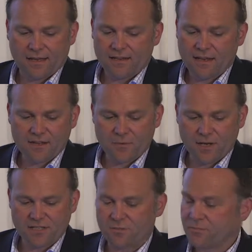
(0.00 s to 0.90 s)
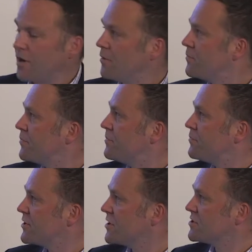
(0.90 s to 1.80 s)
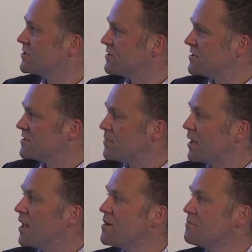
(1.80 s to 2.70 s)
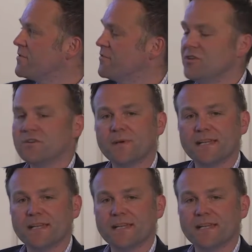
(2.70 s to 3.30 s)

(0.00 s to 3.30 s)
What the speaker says: Likewise, on production, the supply review